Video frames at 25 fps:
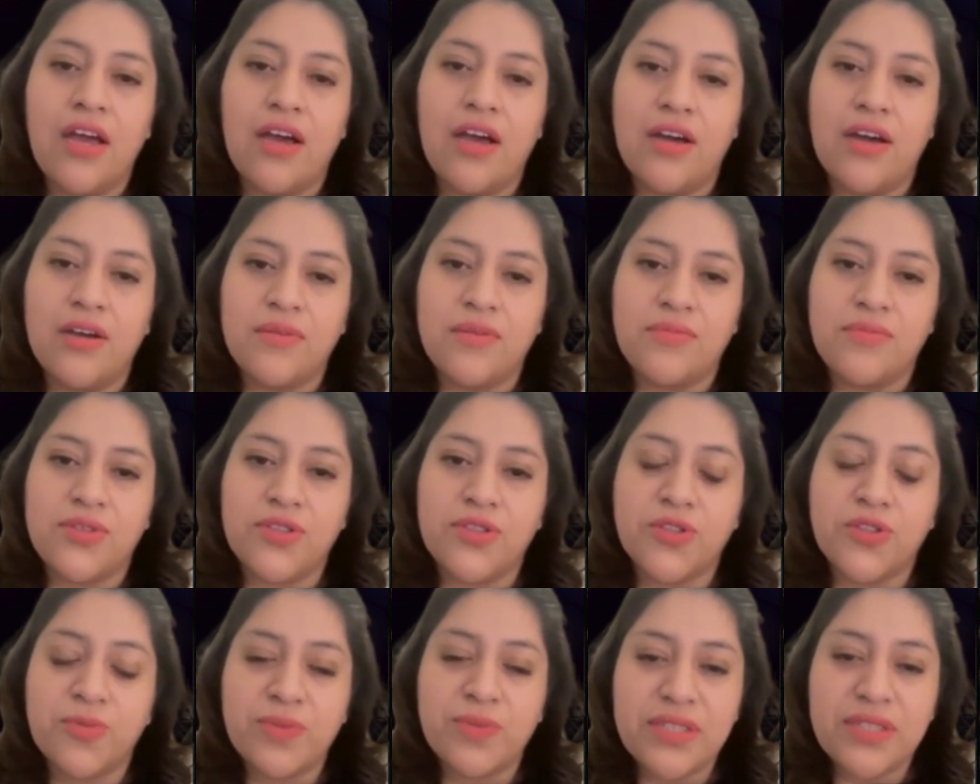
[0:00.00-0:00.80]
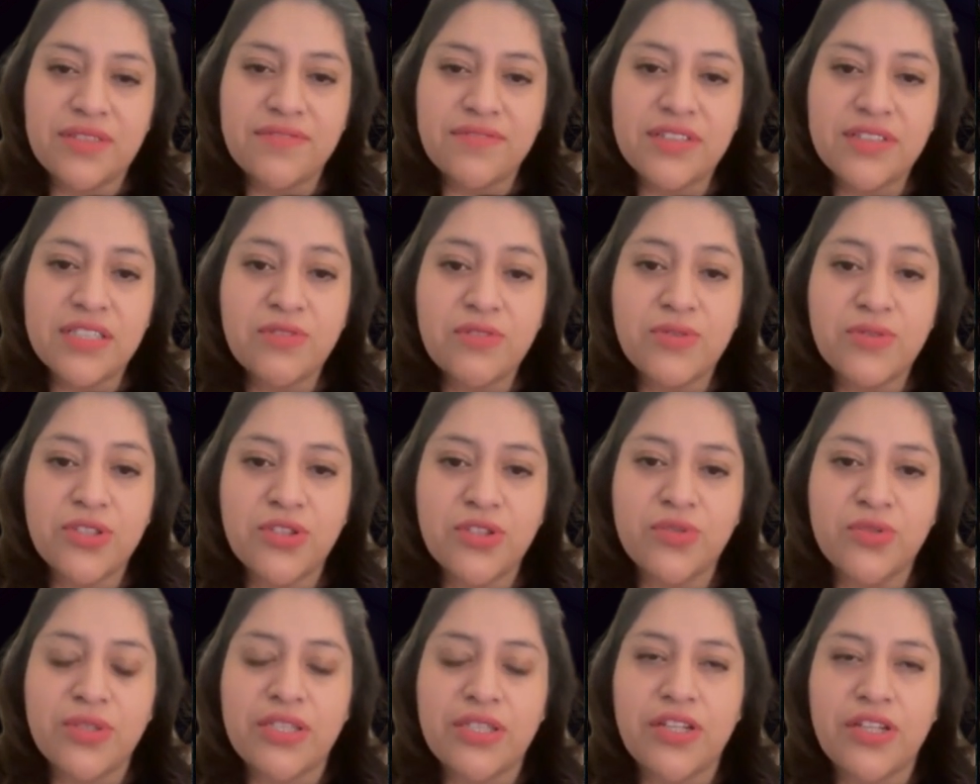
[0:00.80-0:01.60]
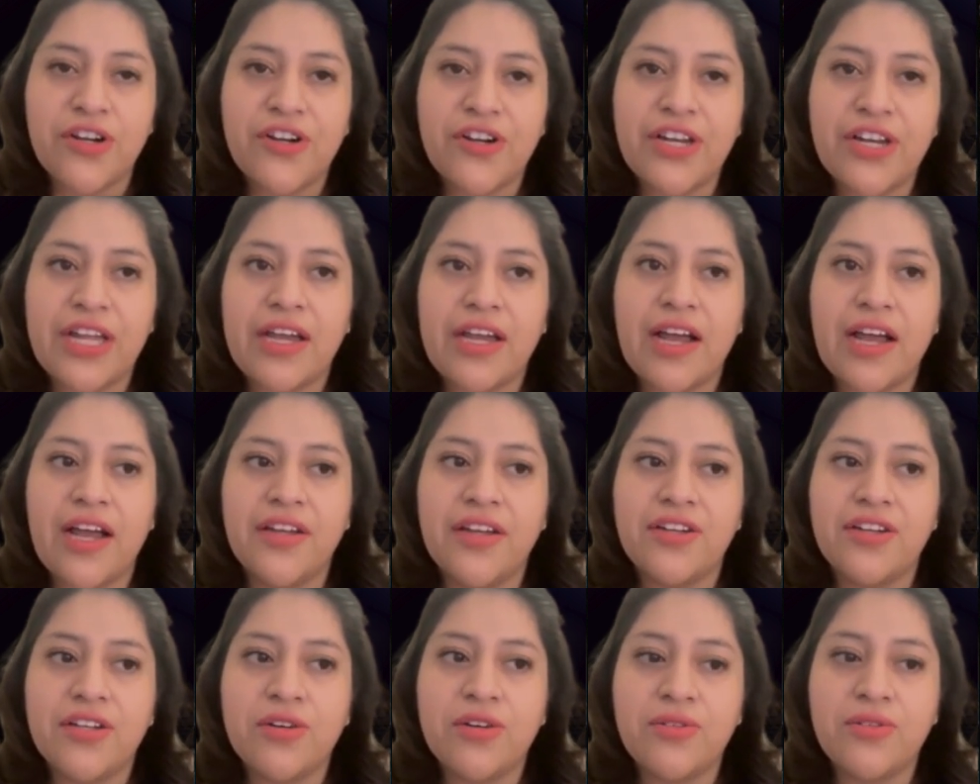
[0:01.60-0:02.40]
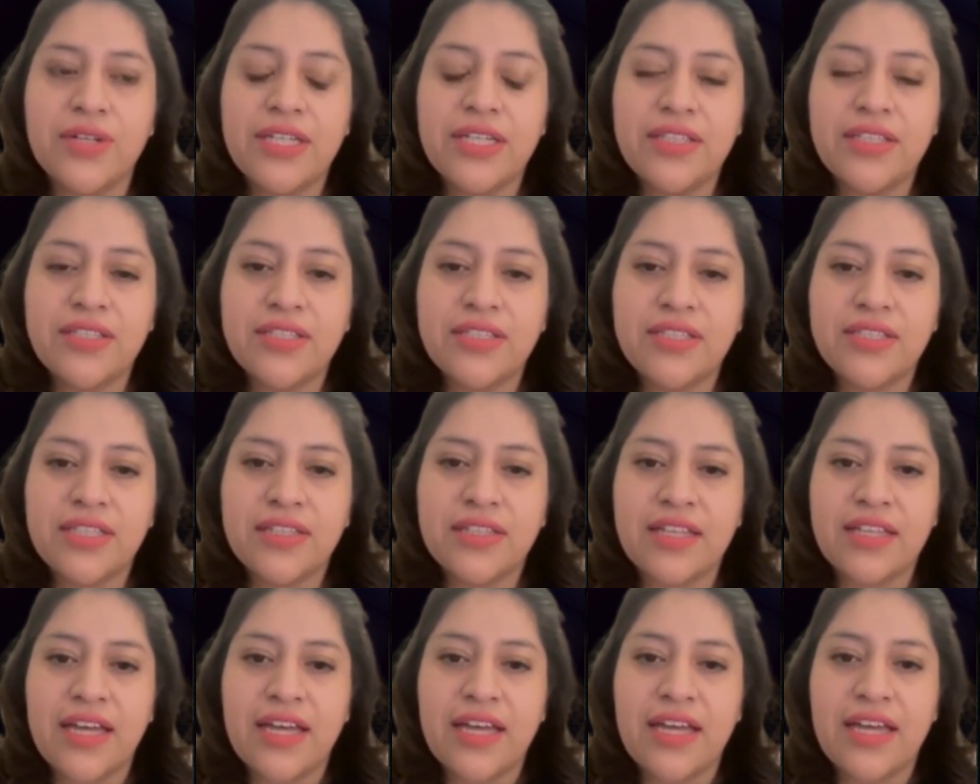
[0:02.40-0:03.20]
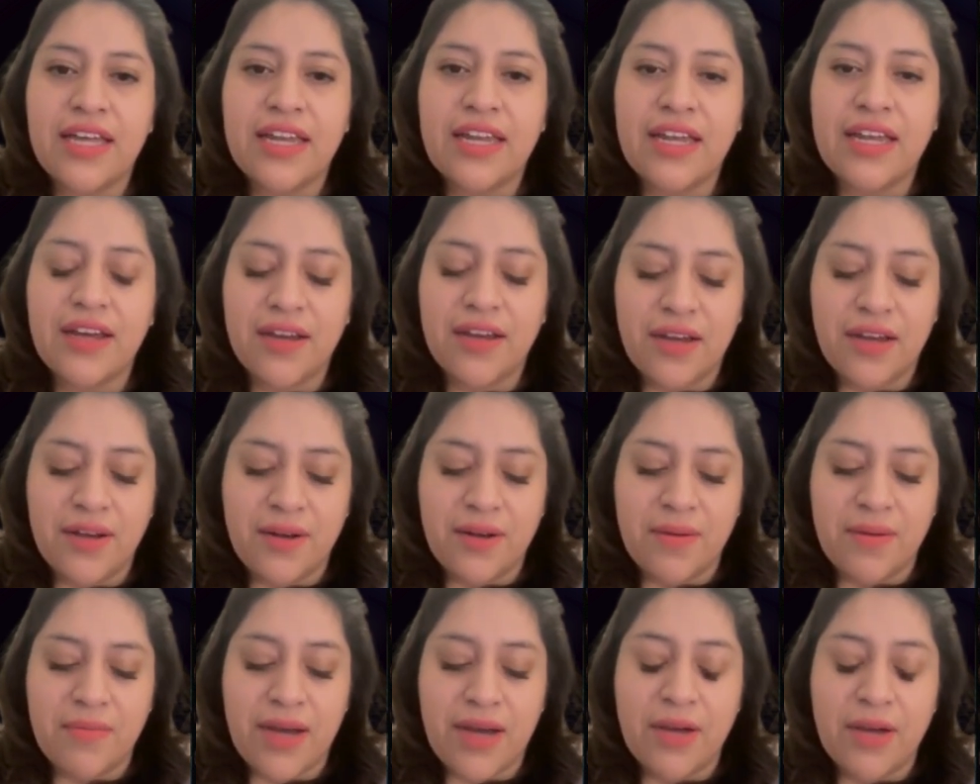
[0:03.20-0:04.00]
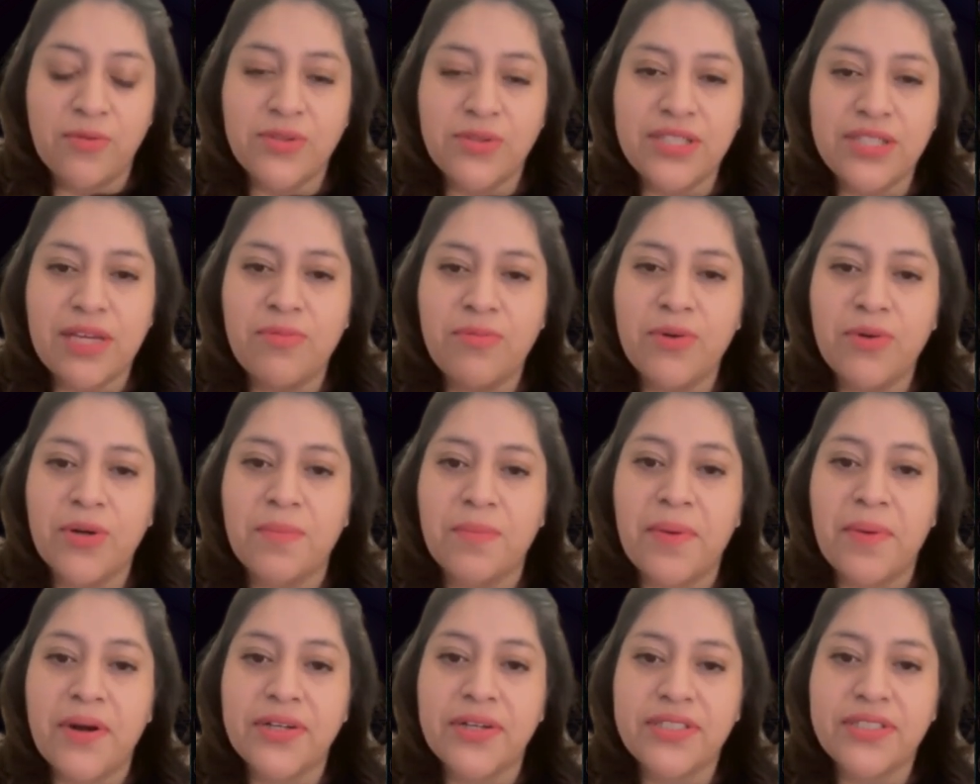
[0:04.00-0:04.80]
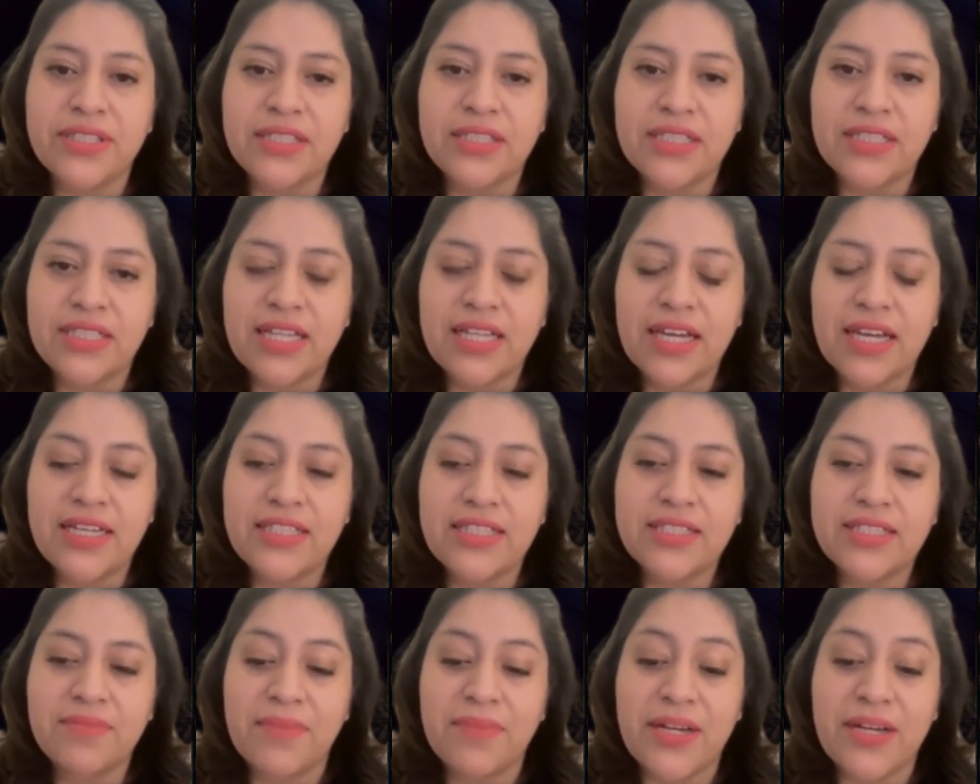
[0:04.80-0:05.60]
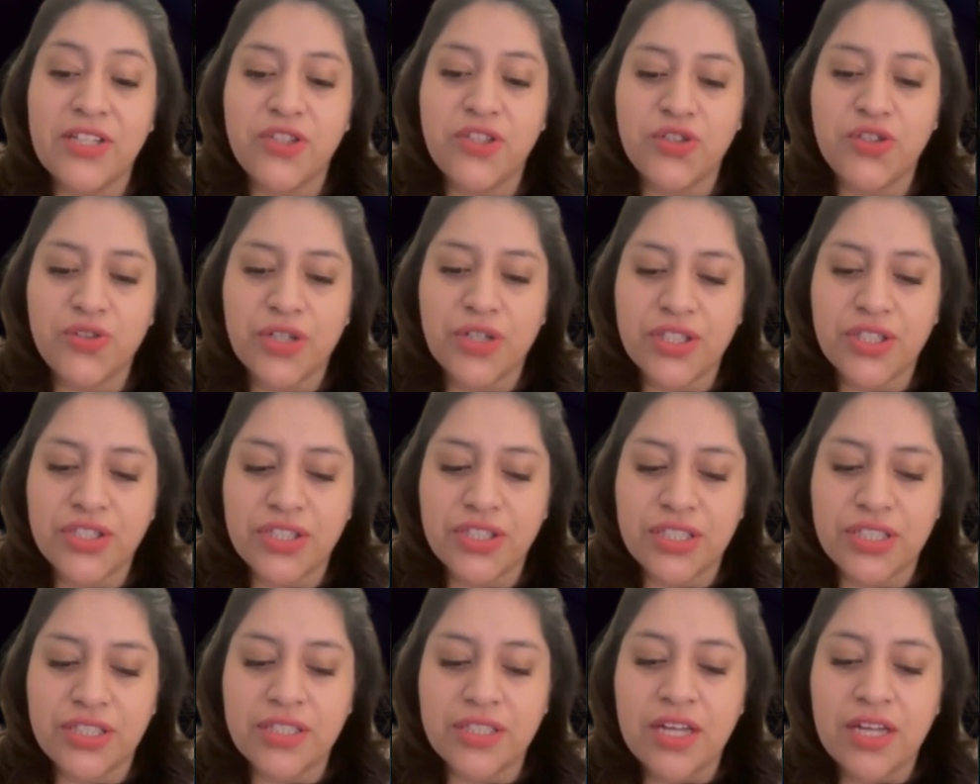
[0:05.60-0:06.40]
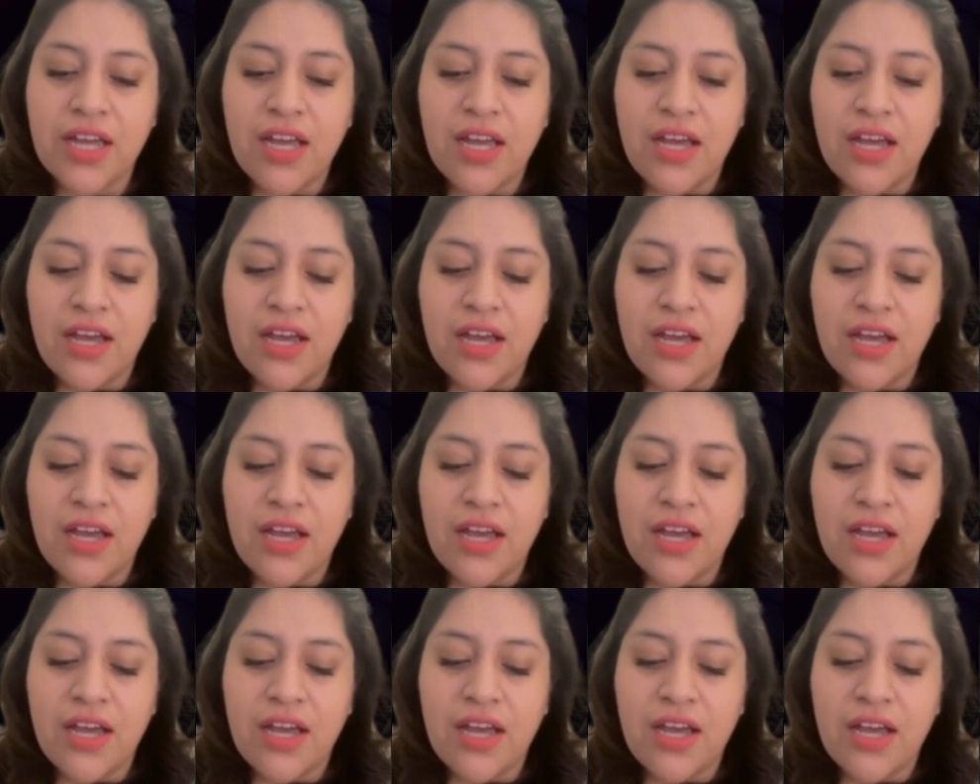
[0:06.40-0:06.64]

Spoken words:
So specifically with student learning, I noticed that I was able to personalize my instruction.